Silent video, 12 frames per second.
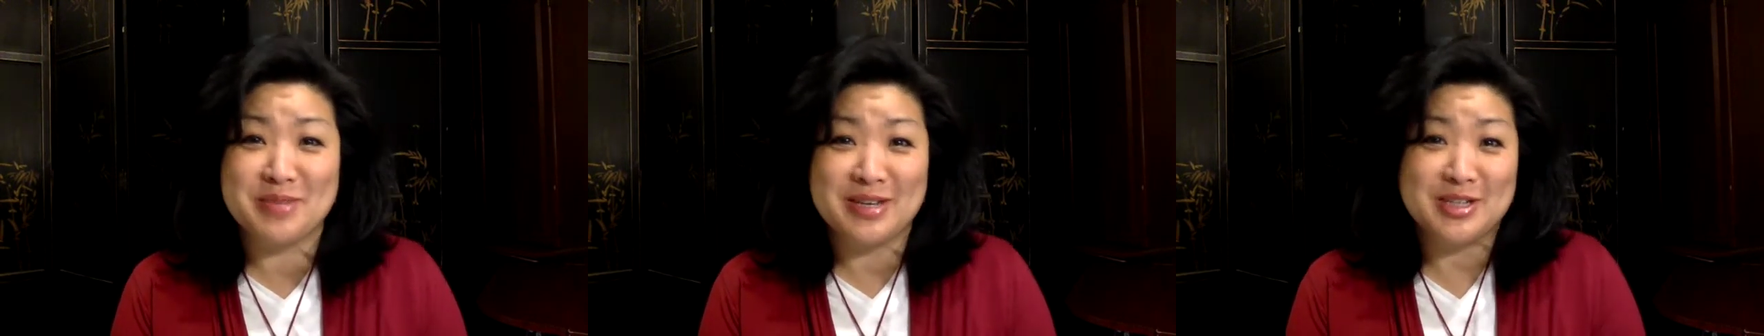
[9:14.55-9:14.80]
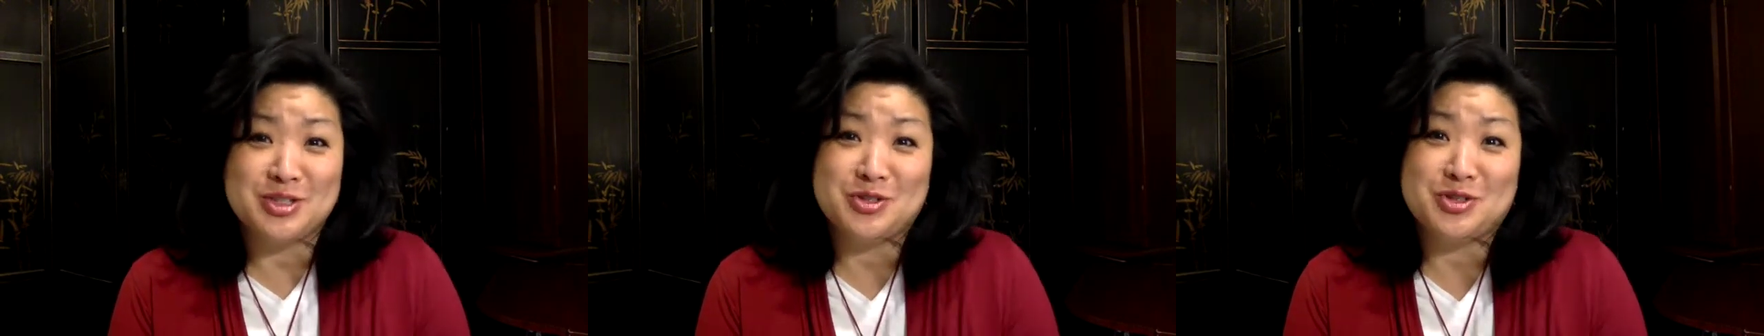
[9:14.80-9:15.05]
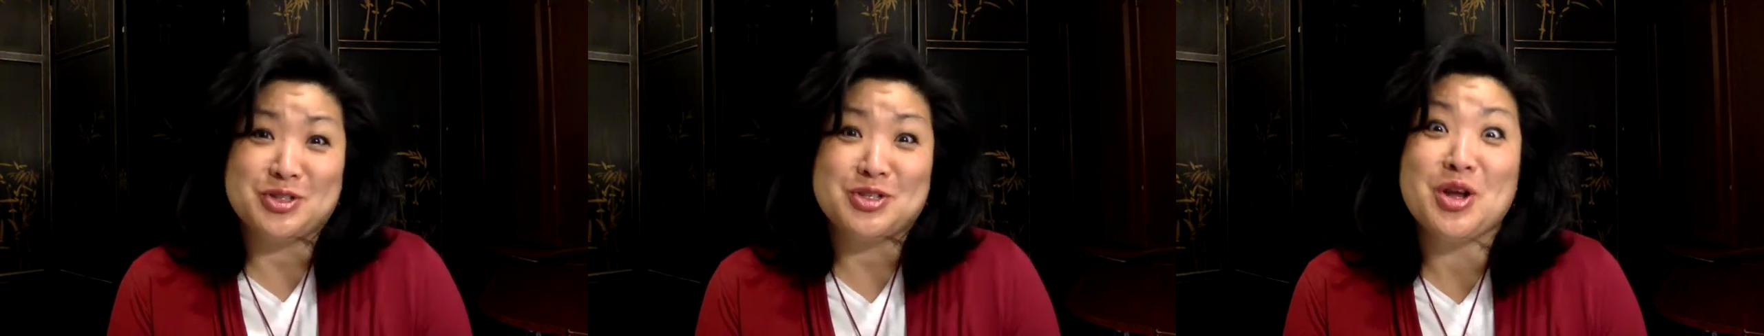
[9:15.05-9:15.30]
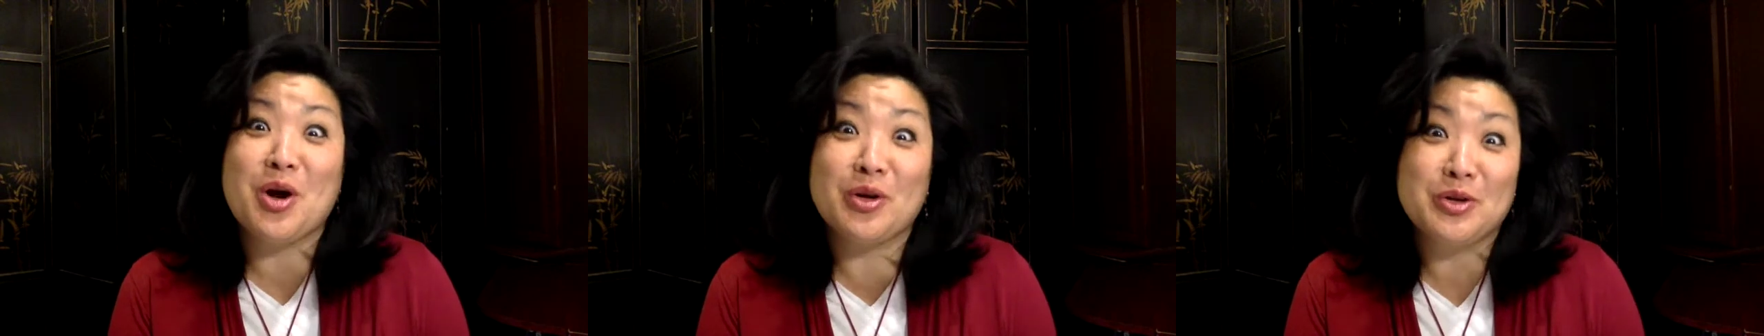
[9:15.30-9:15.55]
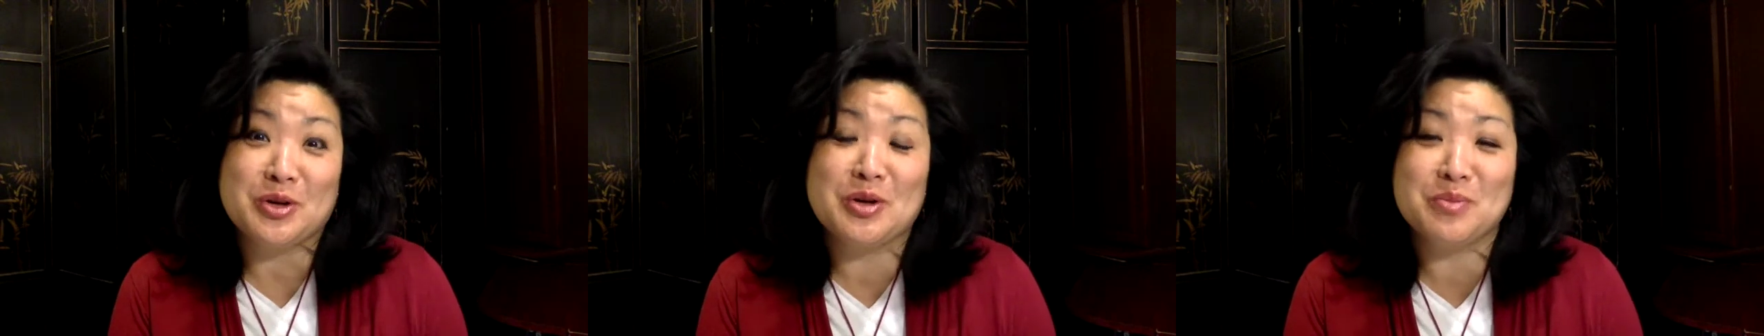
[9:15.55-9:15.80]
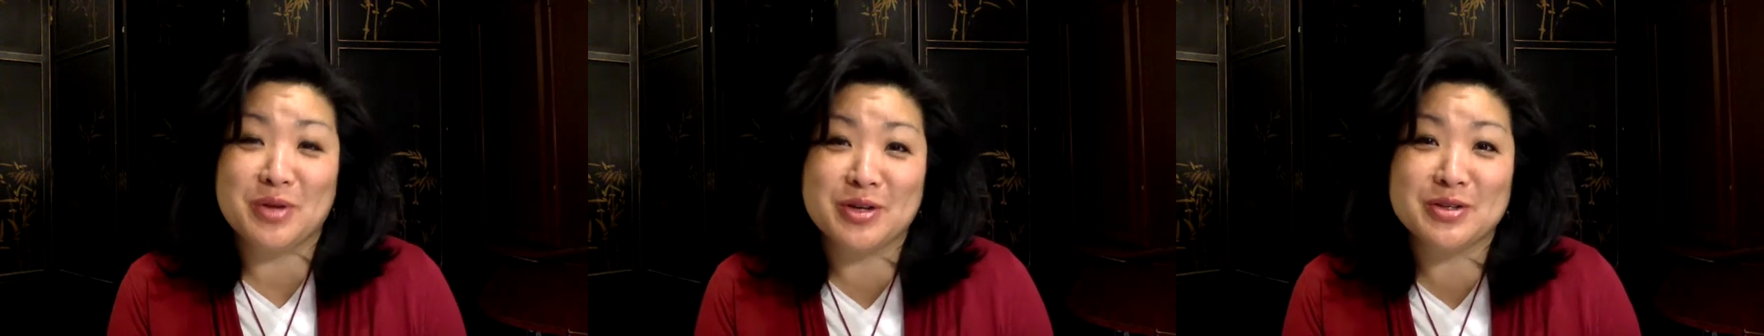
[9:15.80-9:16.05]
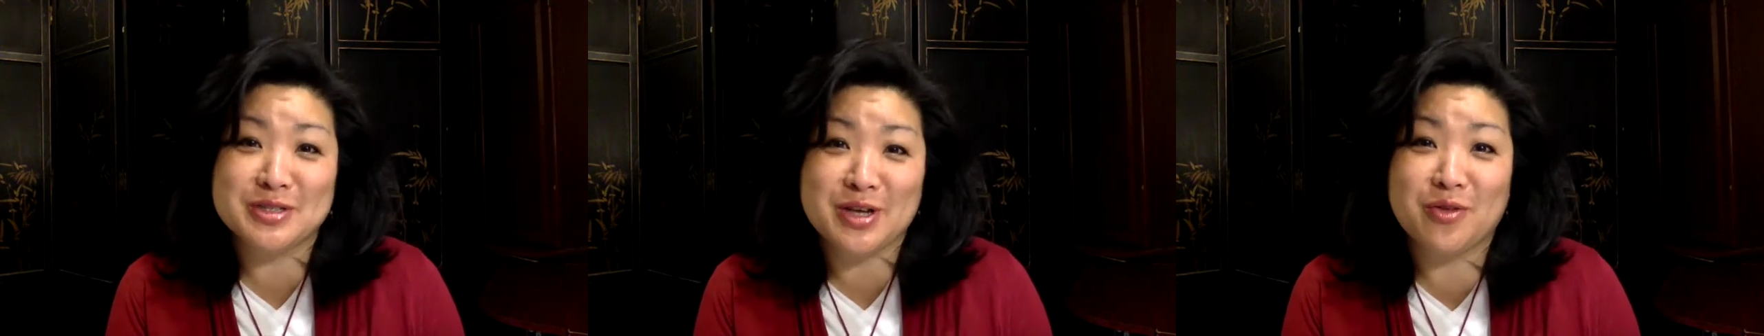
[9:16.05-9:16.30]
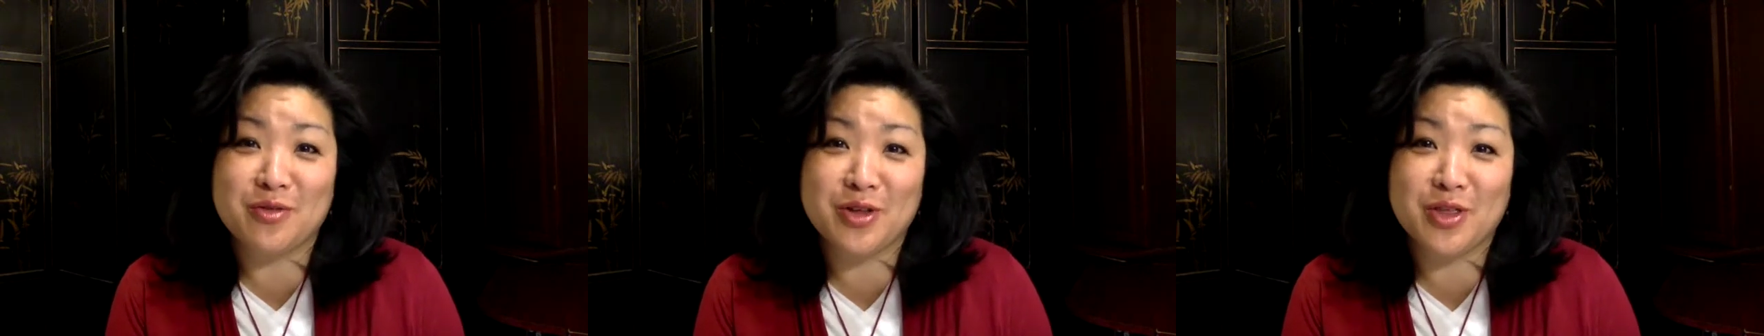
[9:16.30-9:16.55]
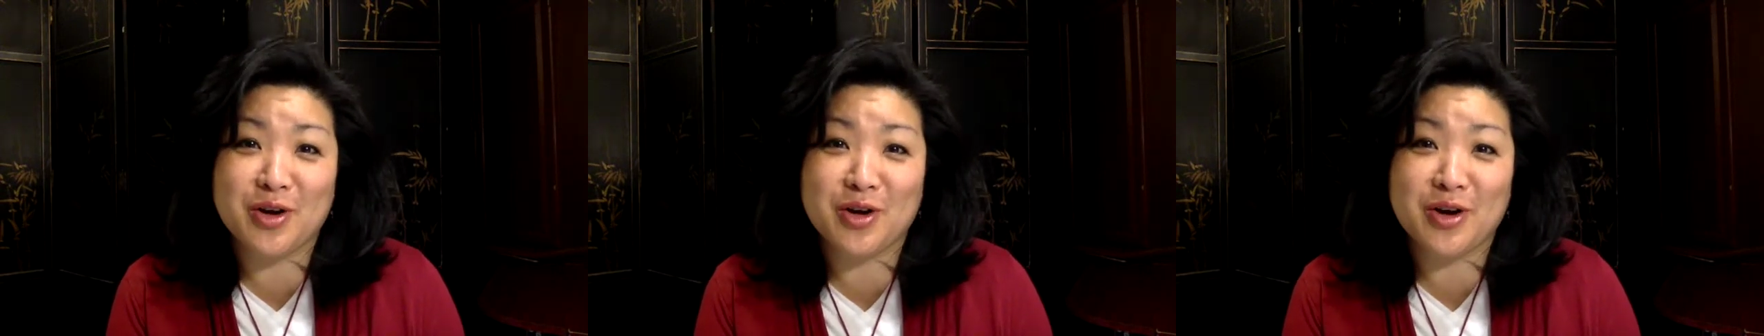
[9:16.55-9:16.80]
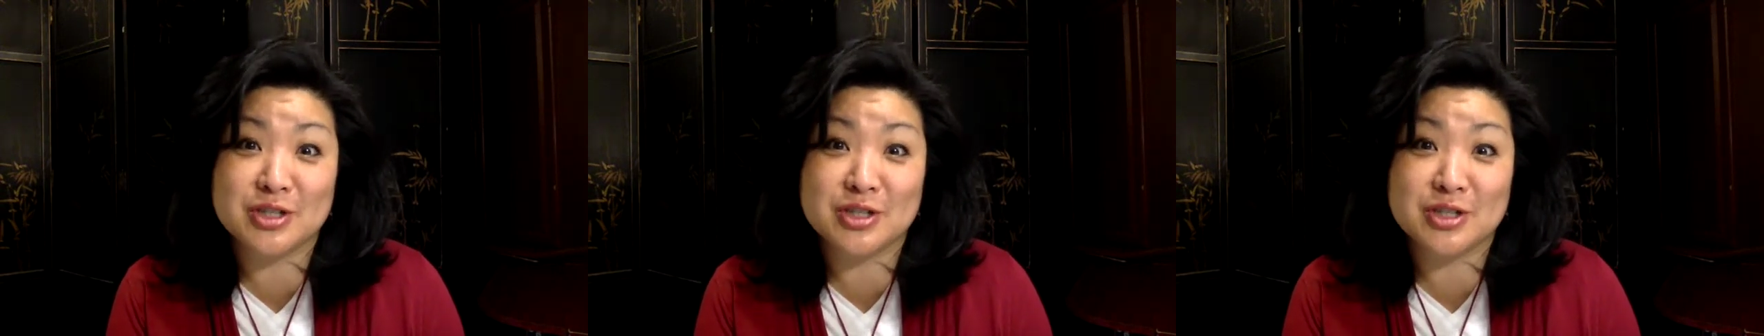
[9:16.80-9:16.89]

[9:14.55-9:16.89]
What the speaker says: because you just know you can be yourself with her.